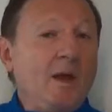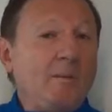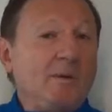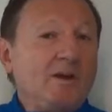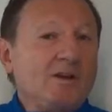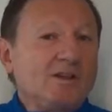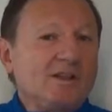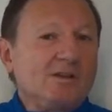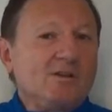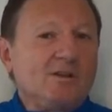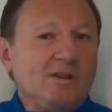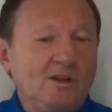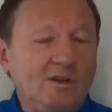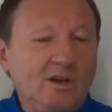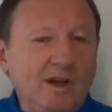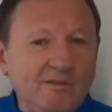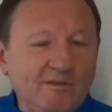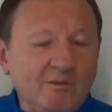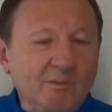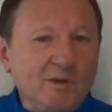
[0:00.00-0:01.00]
Because
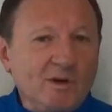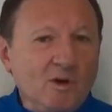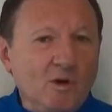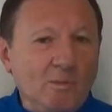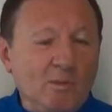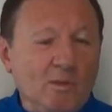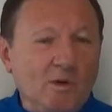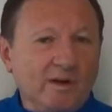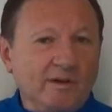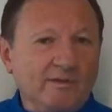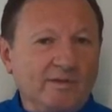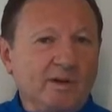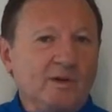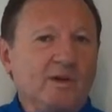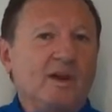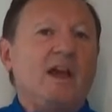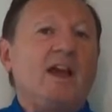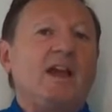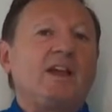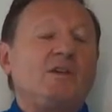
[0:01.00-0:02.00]
look at it from your point of view.